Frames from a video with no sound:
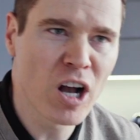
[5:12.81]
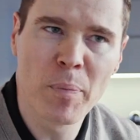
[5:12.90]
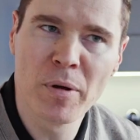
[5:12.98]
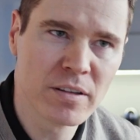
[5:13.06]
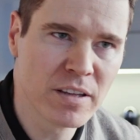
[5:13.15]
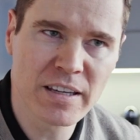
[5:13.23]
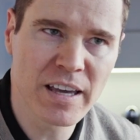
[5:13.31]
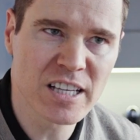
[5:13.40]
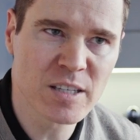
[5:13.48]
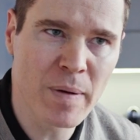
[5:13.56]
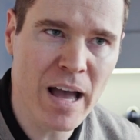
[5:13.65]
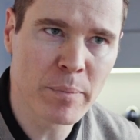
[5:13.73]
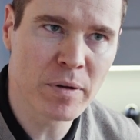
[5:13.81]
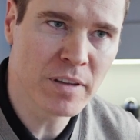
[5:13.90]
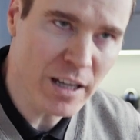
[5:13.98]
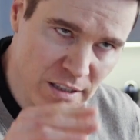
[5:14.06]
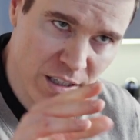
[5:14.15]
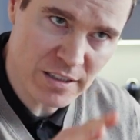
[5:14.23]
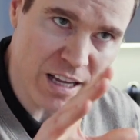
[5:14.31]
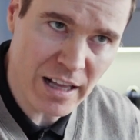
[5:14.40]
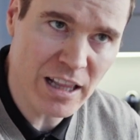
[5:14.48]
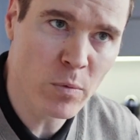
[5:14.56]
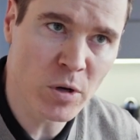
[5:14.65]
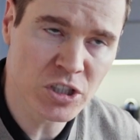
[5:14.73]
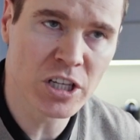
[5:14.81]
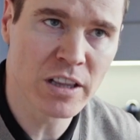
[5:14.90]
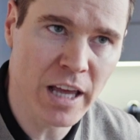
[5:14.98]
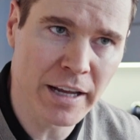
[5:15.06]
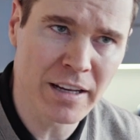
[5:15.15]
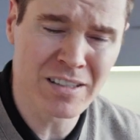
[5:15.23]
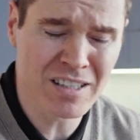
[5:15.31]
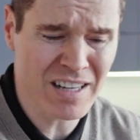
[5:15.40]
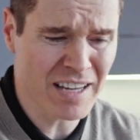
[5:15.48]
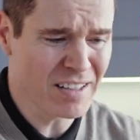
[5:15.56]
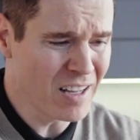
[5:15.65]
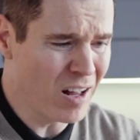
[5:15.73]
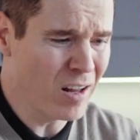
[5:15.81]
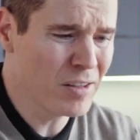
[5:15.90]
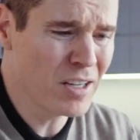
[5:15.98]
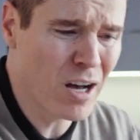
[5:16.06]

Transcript: couple of decades back, but that's exactly what she liked. It's just like all the